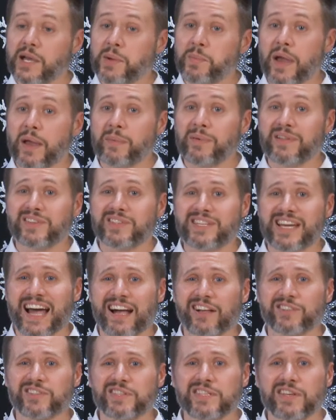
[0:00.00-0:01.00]
Maybe the
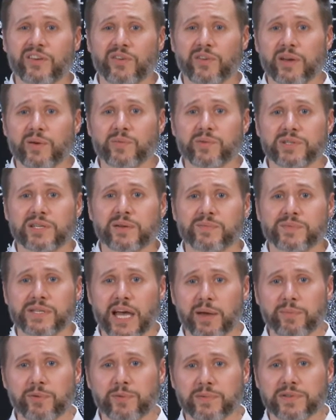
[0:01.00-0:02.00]
child's dealing with some
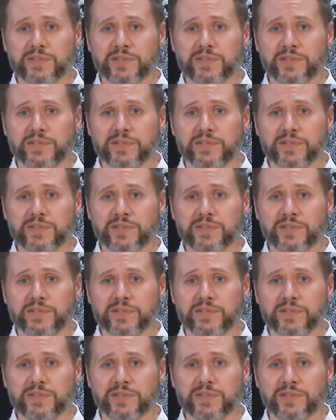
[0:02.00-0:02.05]
type of